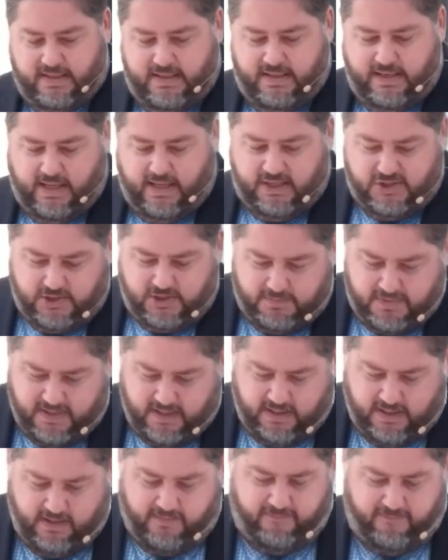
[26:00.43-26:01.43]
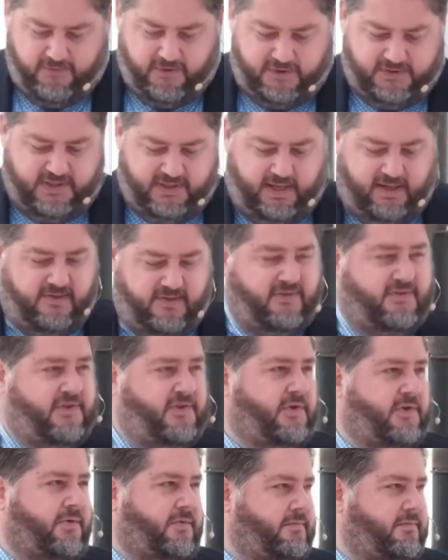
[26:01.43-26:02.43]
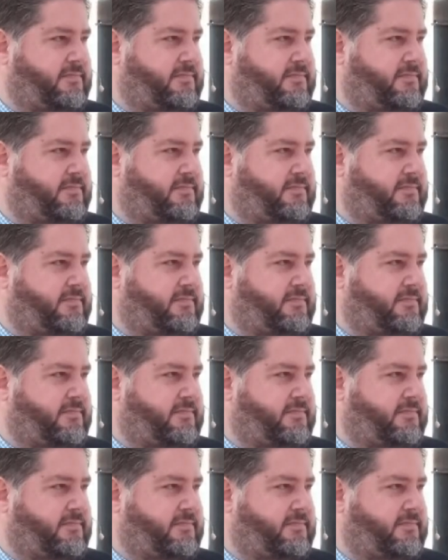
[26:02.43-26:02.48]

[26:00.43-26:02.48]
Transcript: and it should be a comfort to us too.